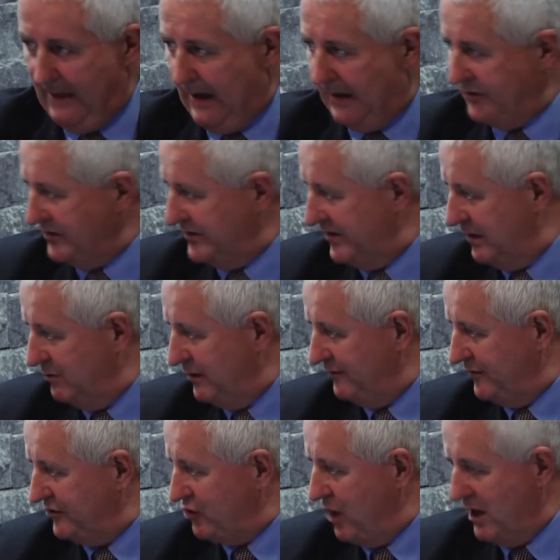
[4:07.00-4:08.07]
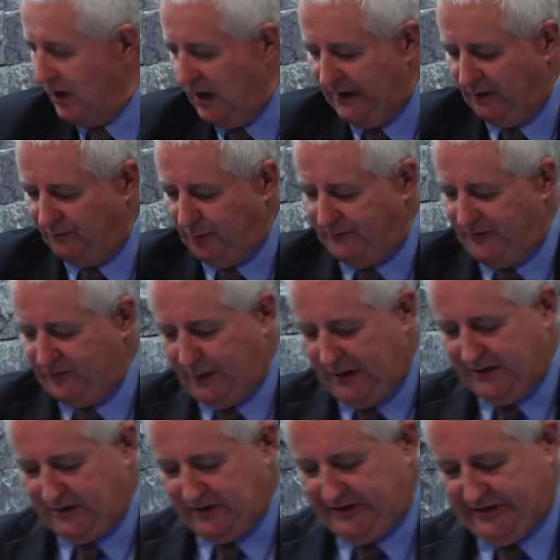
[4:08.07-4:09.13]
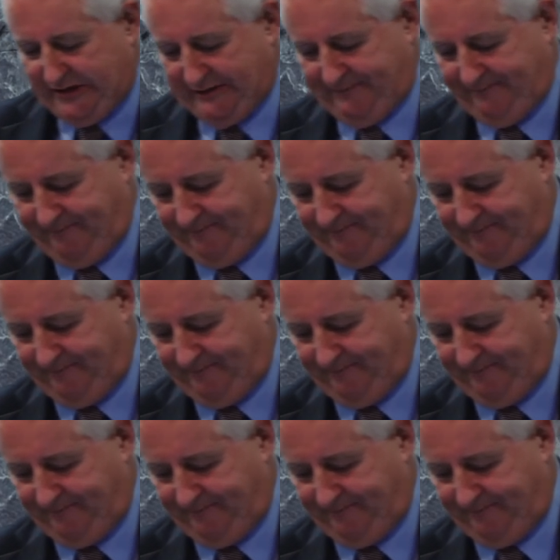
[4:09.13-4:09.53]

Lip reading: As you can see, we have a strong lineup of speakers,